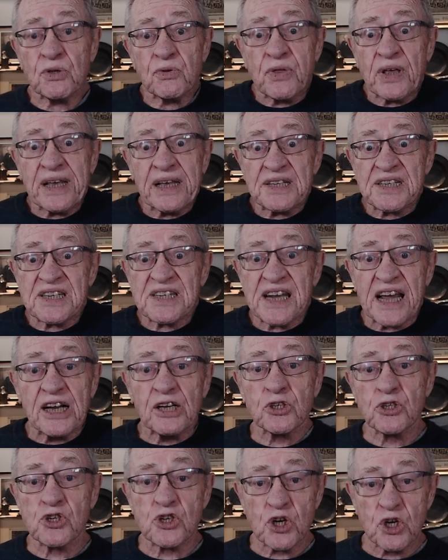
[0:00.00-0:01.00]
You think a
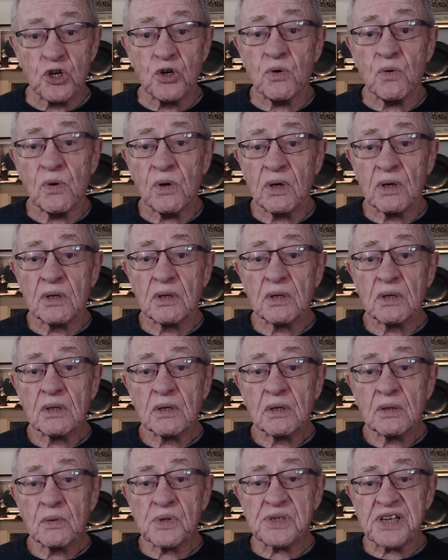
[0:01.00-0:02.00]
single Jew
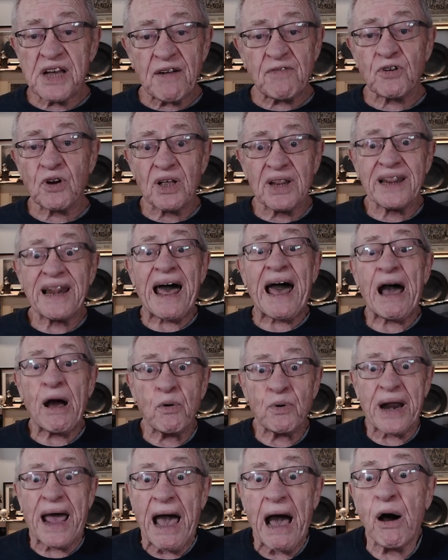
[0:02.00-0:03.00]
was ever
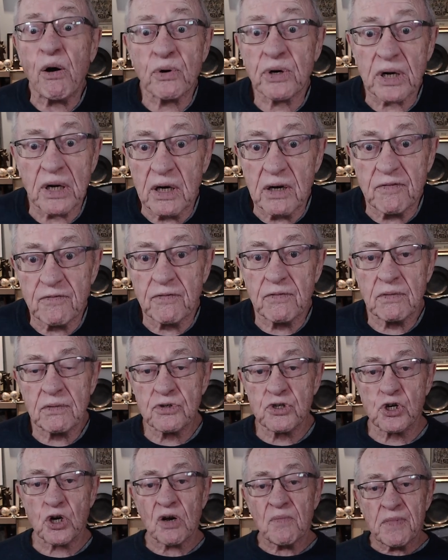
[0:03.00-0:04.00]
allowed out of
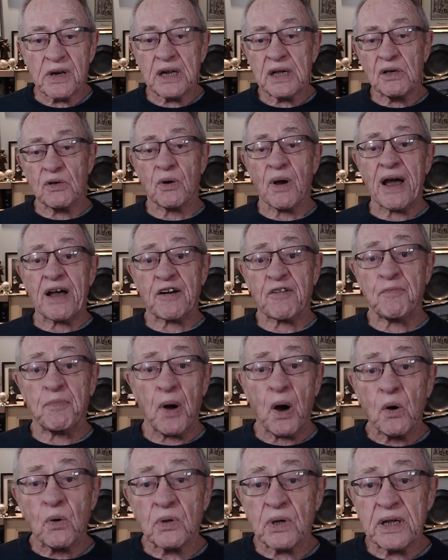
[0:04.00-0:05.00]
Germany or out of
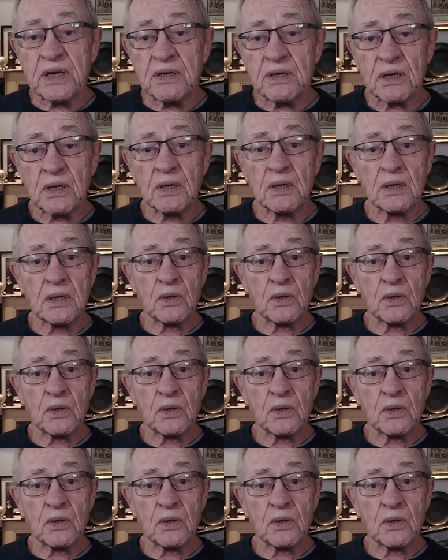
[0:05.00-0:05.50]
Poland